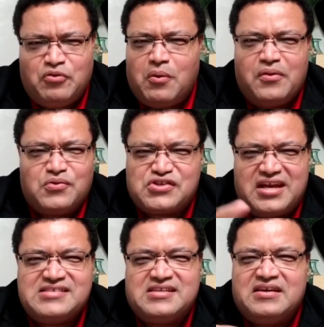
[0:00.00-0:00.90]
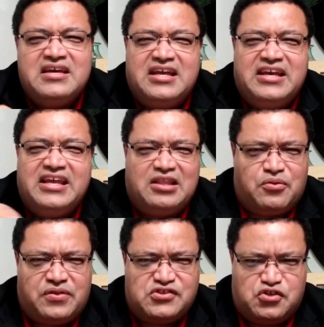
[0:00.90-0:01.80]
do all those kinds of neat little
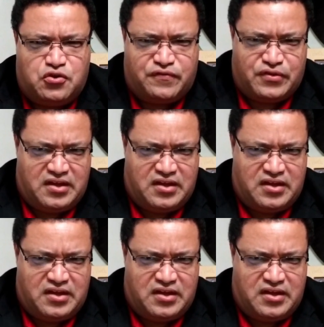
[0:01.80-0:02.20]
things you do for